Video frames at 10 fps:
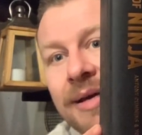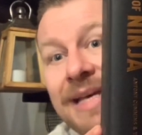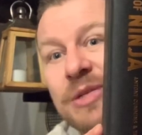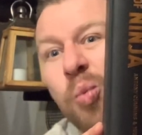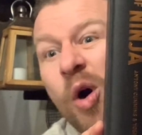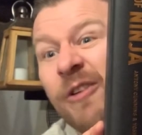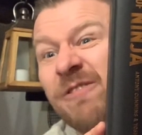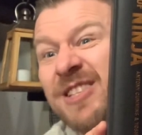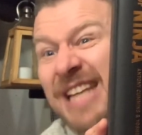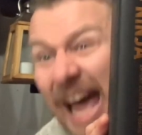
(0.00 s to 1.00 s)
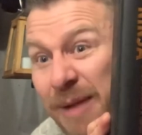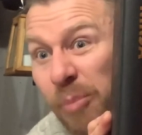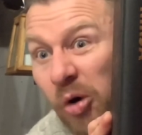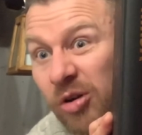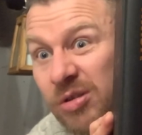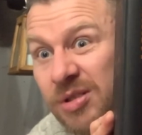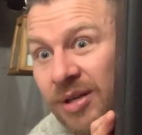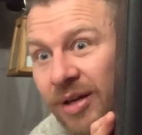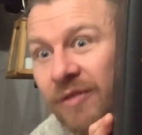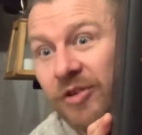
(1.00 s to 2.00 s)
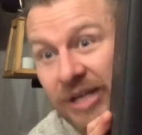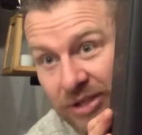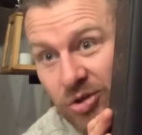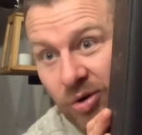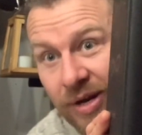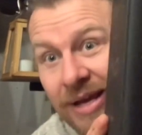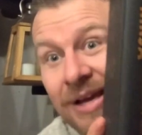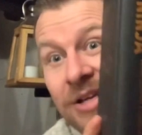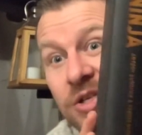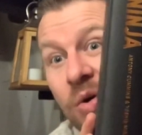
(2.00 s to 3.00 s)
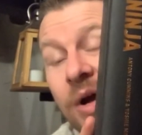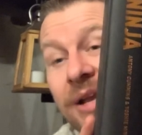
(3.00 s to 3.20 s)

is one of 10 books for Natori. So